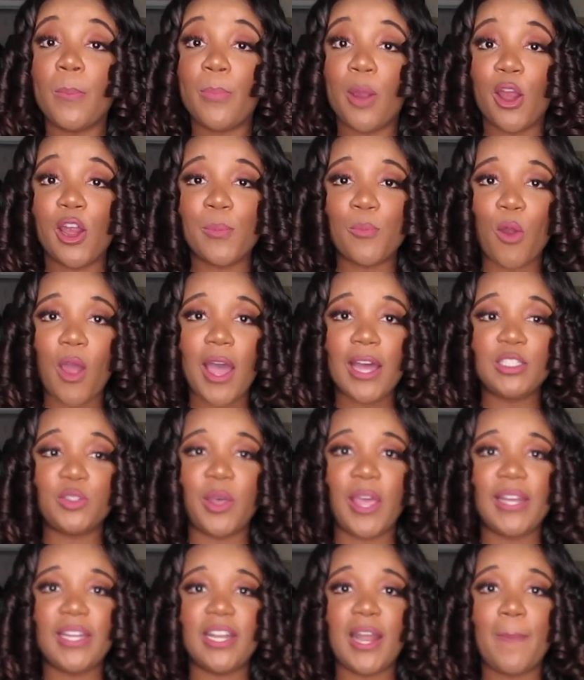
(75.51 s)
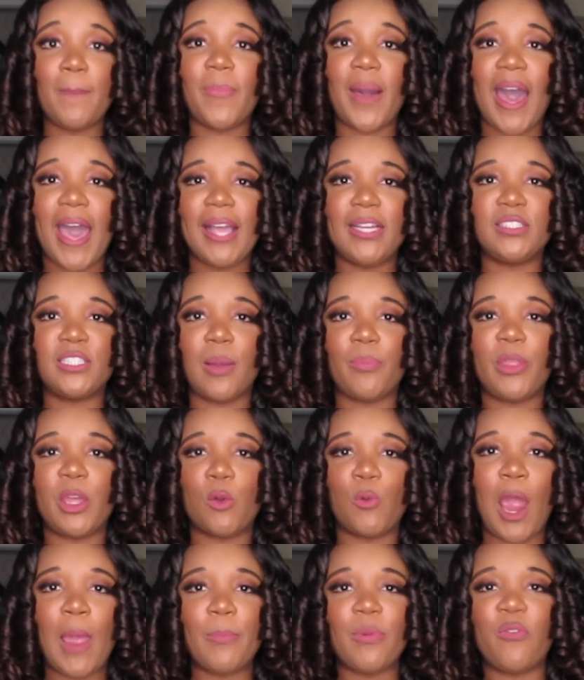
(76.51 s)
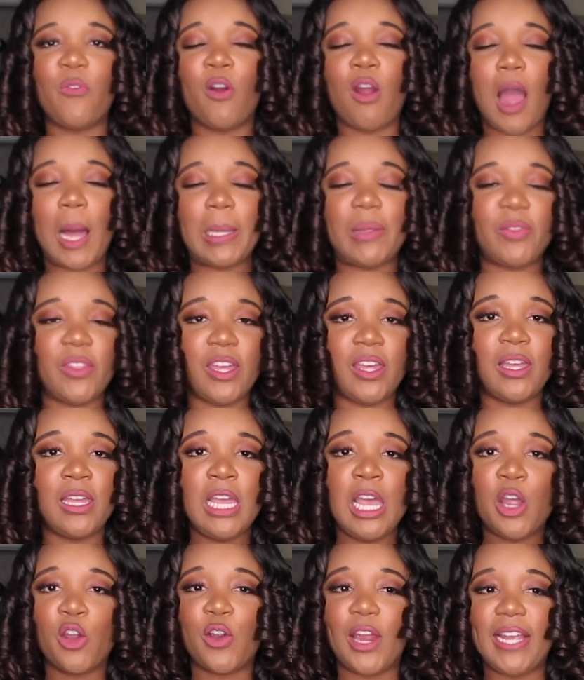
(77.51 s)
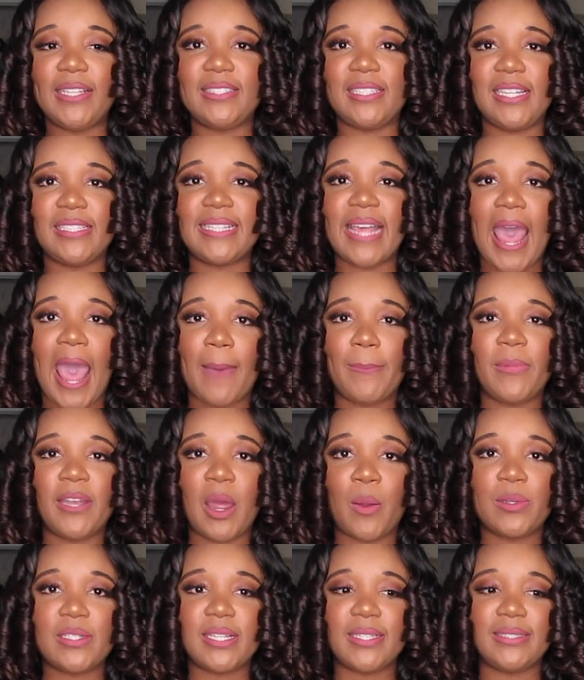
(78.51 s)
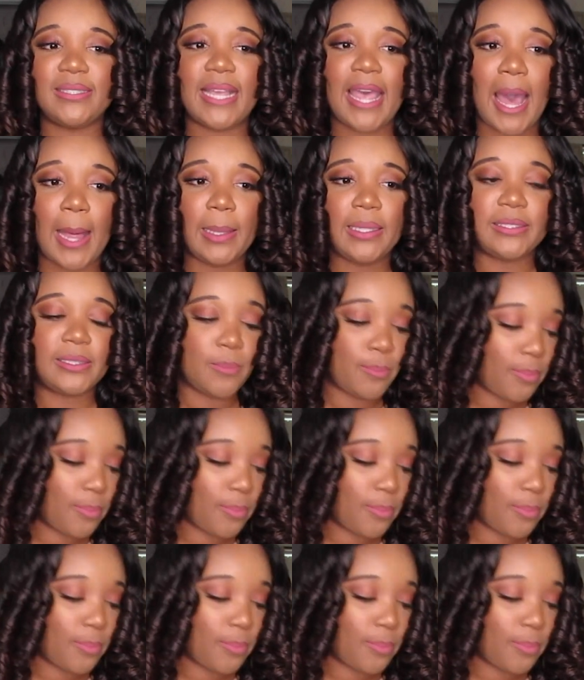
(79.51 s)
perm rods, so I ended up buying something right before all of the craziness happened. I went to Sally's